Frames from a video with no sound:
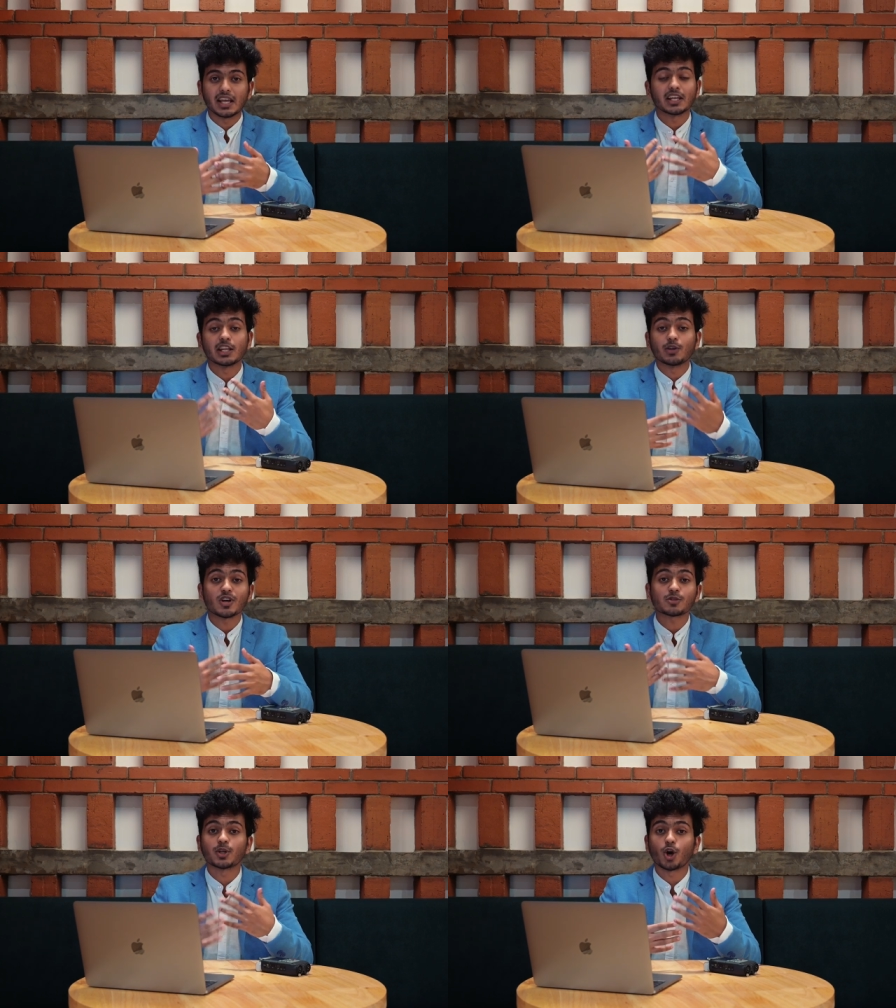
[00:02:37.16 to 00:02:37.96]
in an
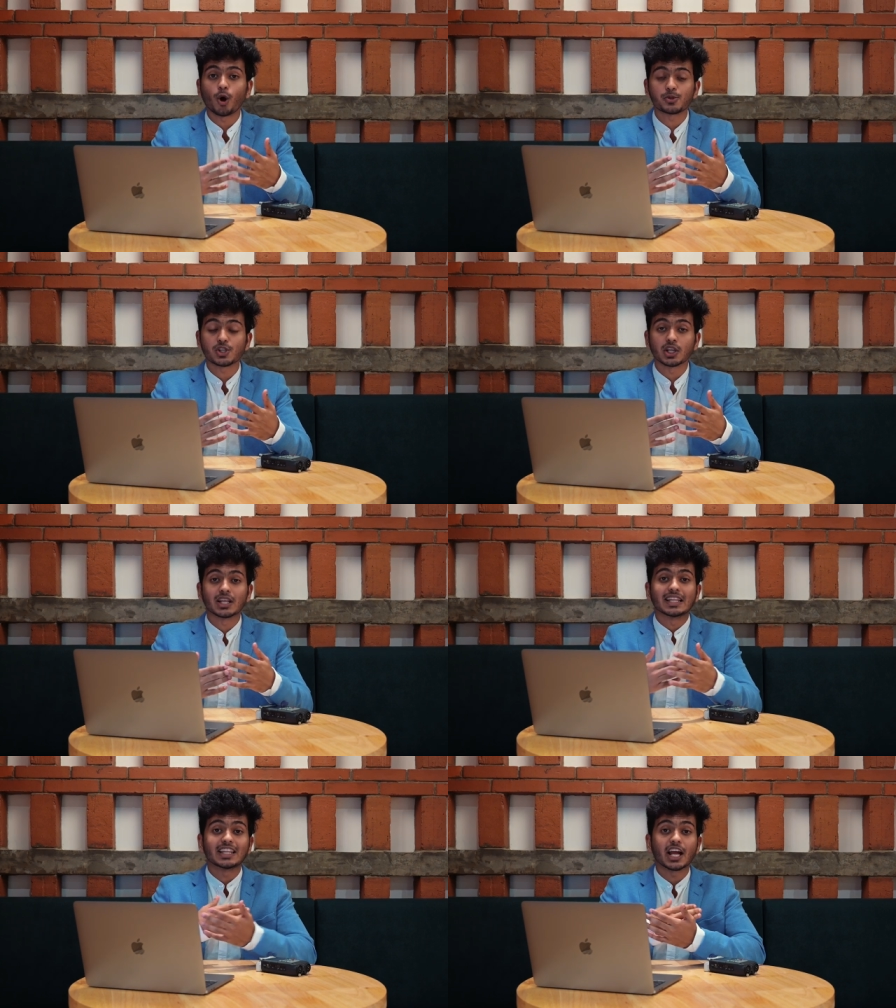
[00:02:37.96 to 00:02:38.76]
investment option
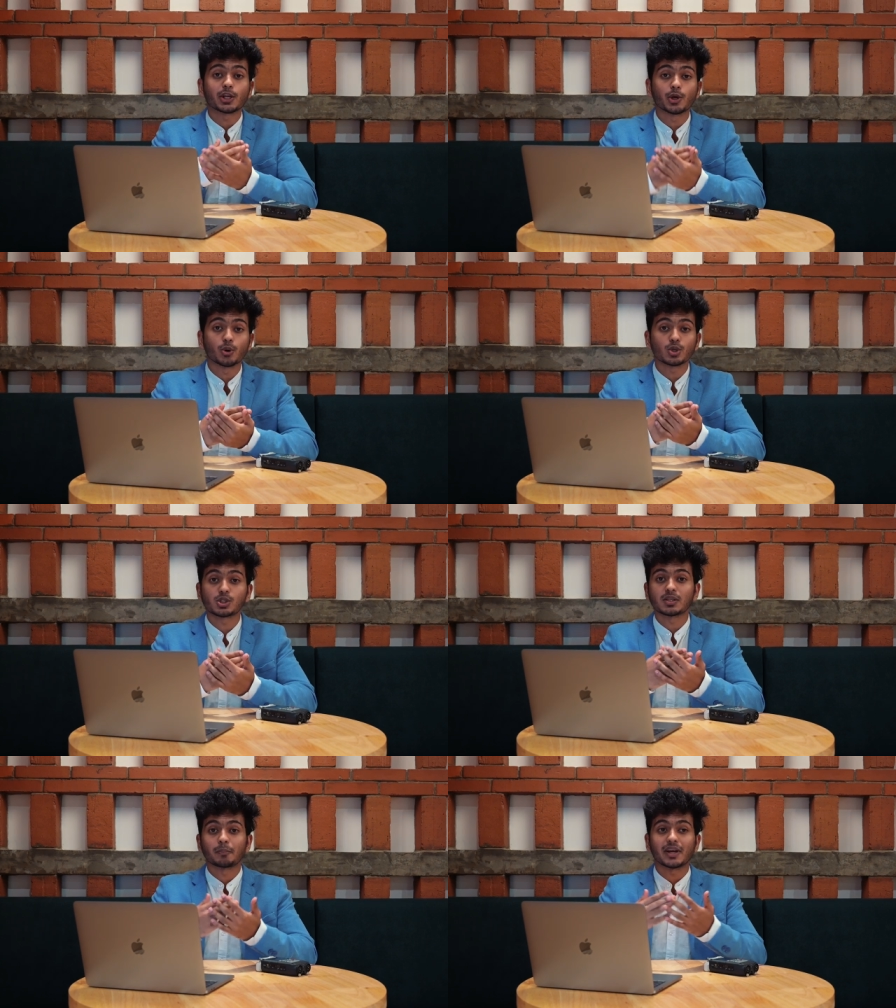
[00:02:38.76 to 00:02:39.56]
that grows
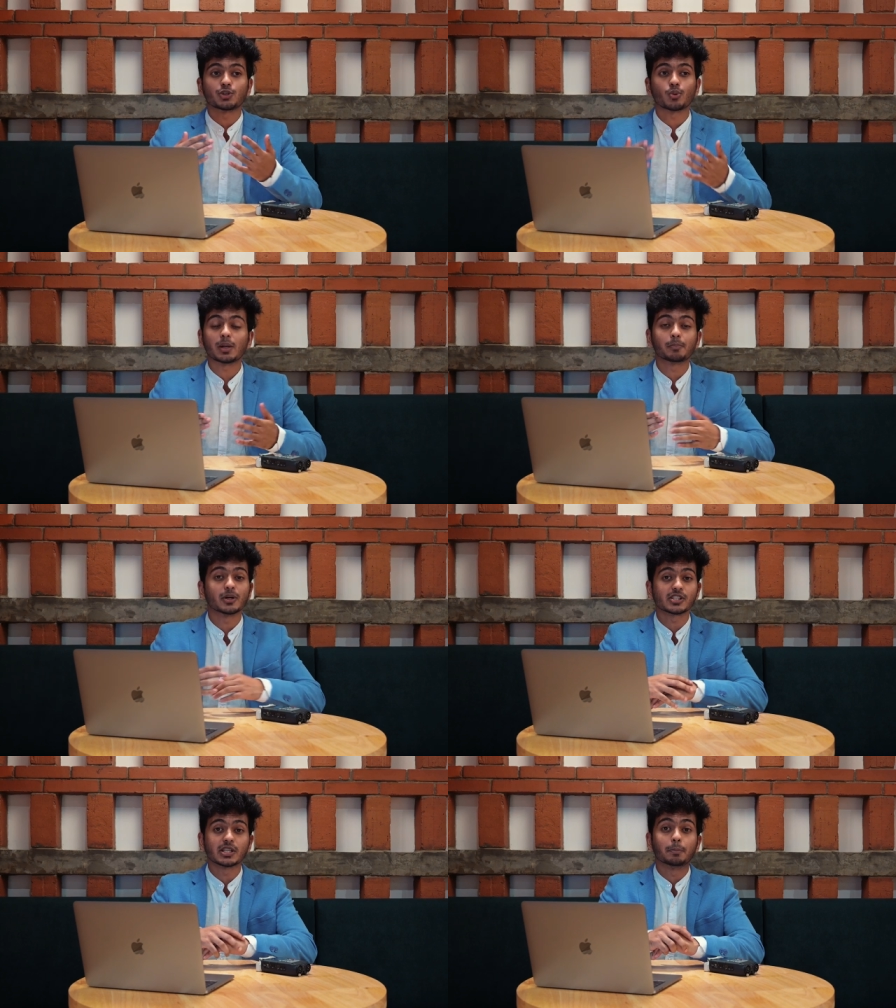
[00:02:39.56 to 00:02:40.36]
by twelve
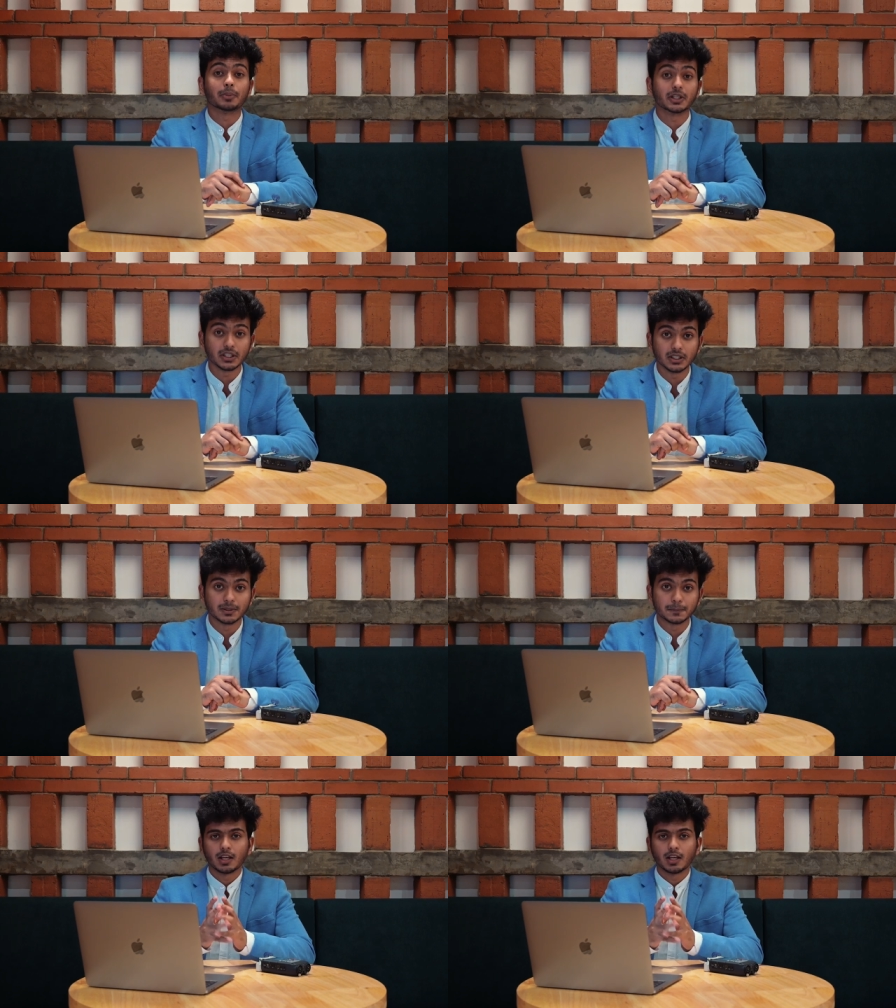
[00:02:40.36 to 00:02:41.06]
percent per year.